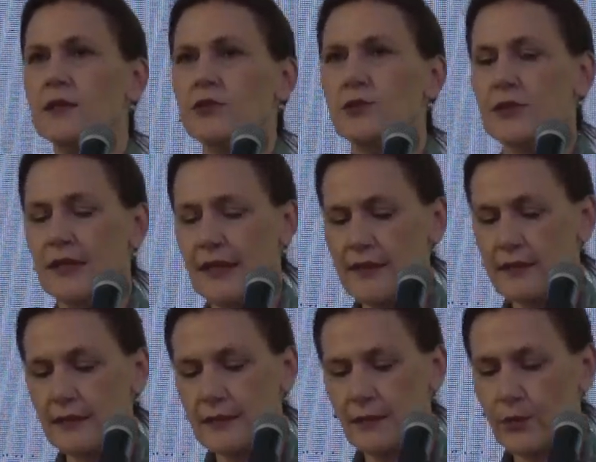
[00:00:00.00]

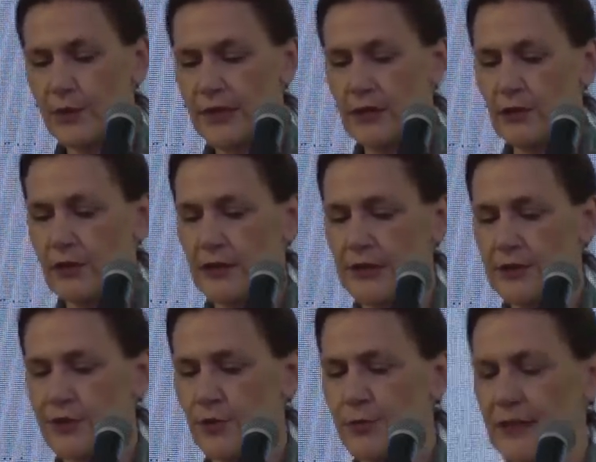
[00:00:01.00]
Today, we are honored
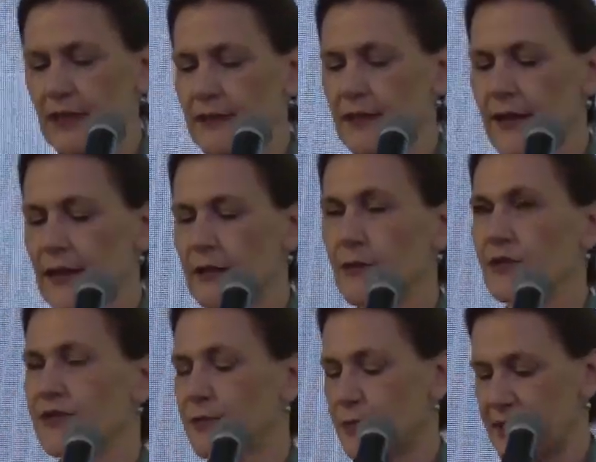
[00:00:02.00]
to be at the helm of
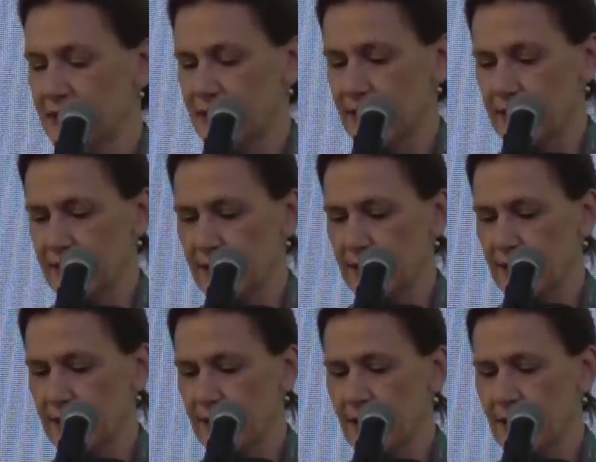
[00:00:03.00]
the presidency,